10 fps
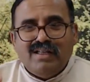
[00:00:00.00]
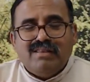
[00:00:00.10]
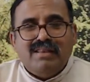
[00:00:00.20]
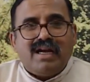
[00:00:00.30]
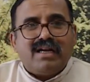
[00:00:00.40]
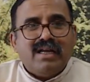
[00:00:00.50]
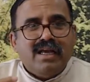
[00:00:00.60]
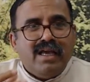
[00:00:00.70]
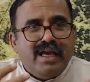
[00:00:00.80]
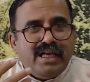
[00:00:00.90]
that
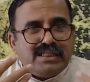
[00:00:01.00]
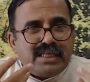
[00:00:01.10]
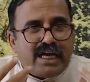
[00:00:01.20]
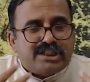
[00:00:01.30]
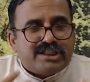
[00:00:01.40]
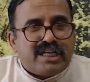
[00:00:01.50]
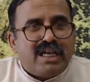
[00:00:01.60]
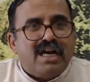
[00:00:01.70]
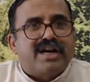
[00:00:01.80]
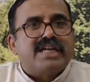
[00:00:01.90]
his
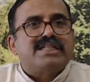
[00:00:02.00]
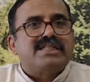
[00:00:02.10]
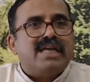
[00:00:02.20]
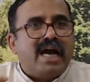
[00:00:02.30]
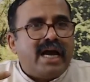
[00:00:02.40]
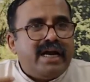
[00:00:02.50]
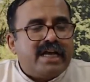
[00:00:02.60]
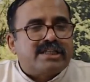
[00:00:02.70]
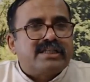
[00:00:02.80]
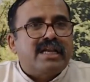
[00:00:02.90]
external dress and
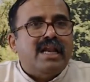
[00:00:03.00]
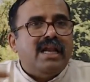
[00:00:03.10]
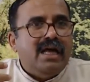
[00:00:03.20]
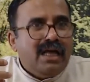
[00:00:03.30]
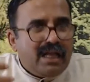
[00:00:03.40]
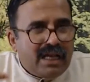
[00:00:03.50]
external